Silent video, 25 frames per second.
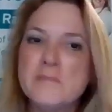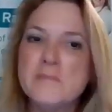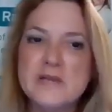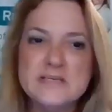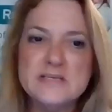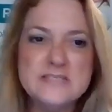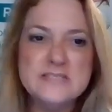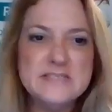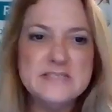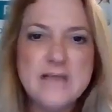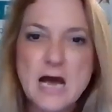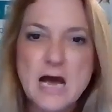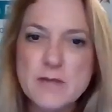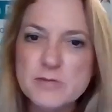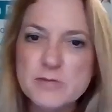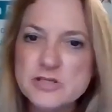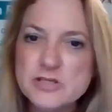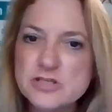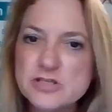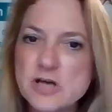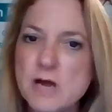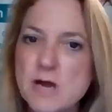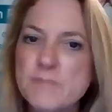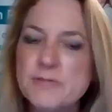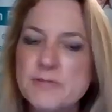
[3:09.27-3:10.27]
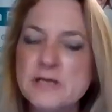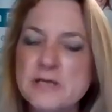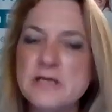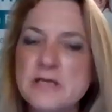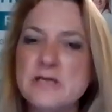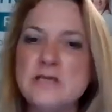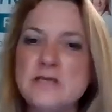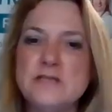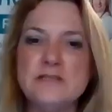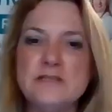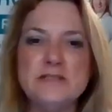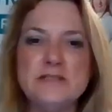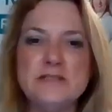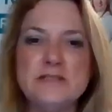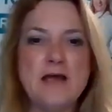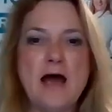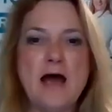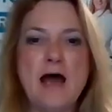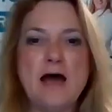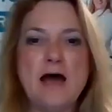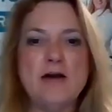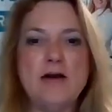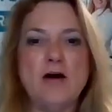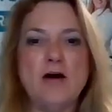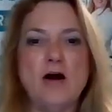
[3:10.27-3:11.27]
established companies
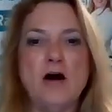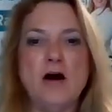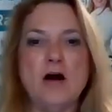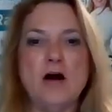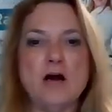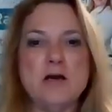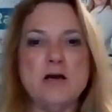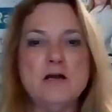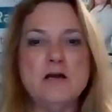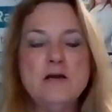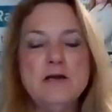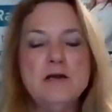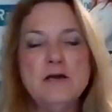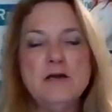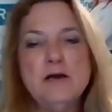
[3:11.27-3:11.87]
that are,